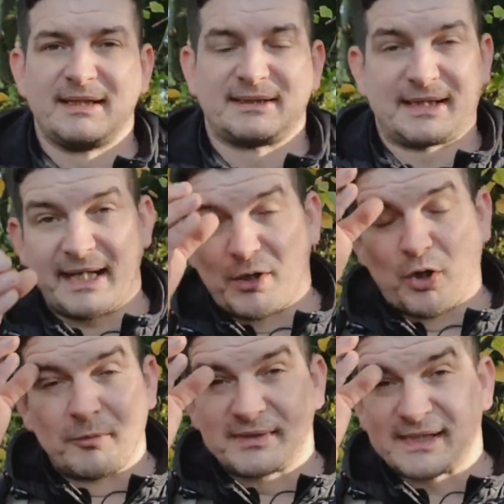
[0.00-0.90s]
to get you
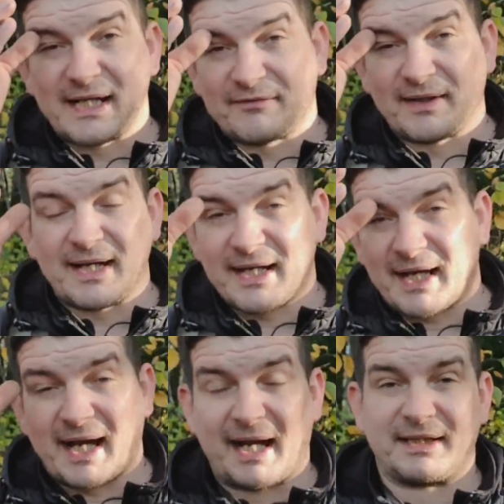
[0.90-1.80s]
home safely
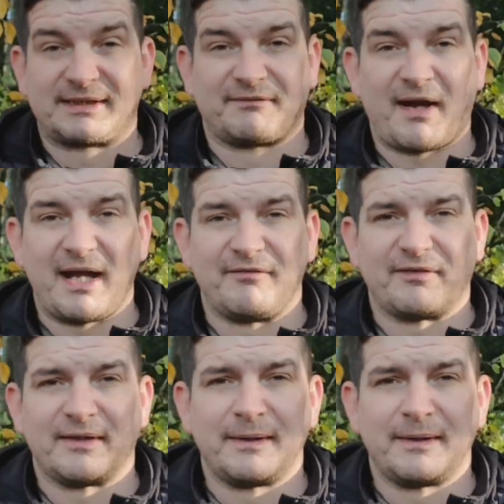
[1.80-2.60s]
and survive.